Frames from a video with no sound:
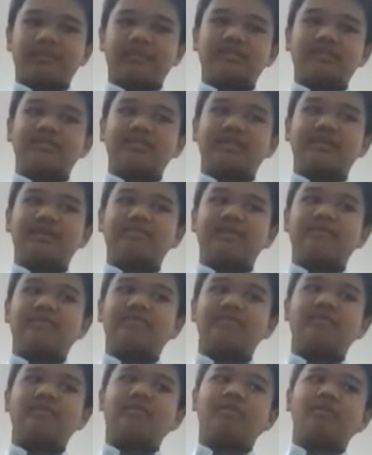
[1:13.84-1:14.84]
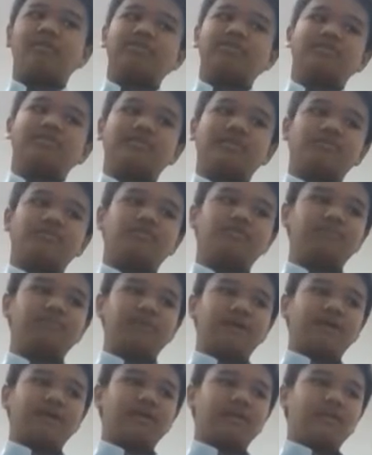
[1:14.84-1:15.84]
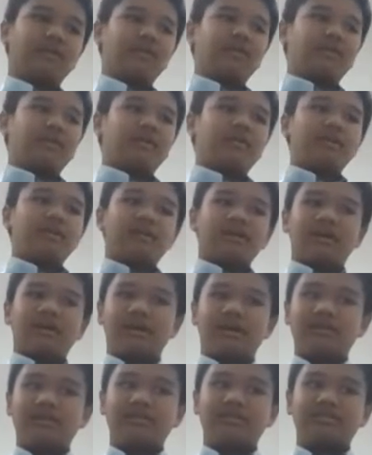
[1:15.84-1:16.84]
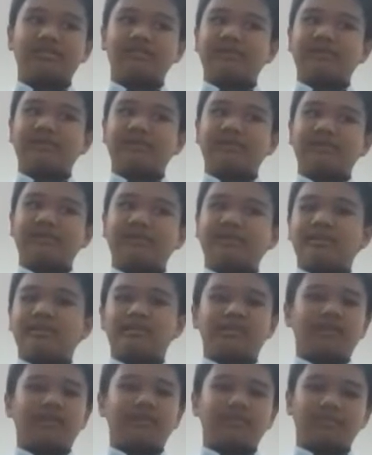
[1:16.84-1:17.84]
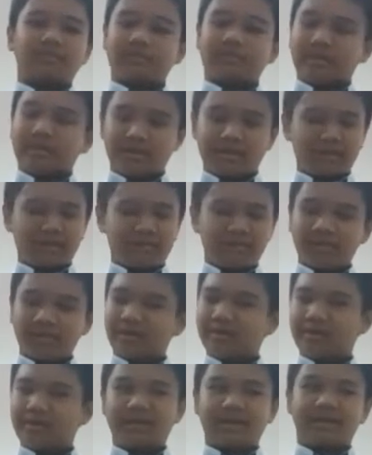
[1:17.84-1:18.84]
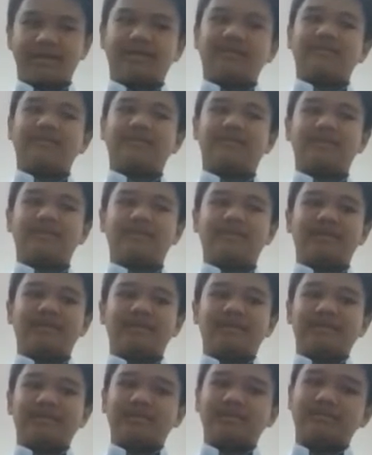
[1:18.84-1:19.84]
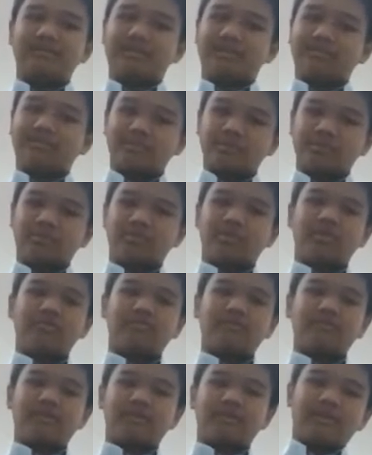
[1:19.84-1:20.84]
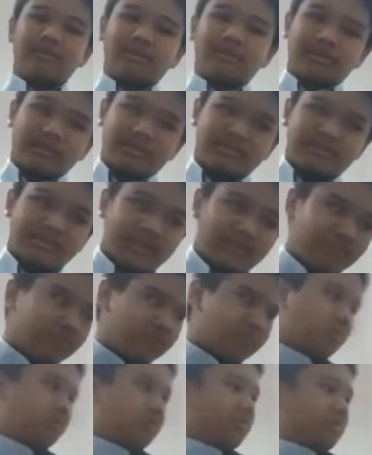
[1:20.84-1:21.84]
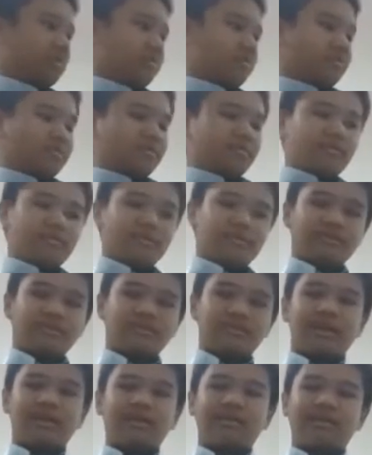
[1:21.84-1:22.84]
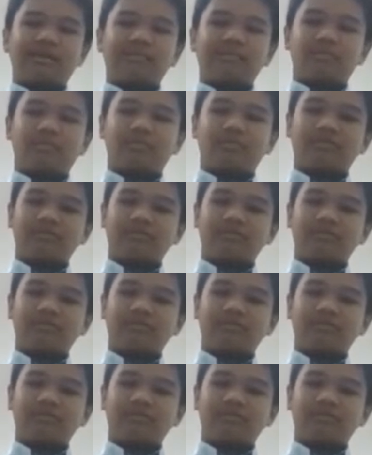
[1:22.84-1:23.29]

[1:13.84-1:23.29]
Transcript: Some have lots of time to spare. Others spend their time not having a care. It's time to stop. It's time to go. Time can move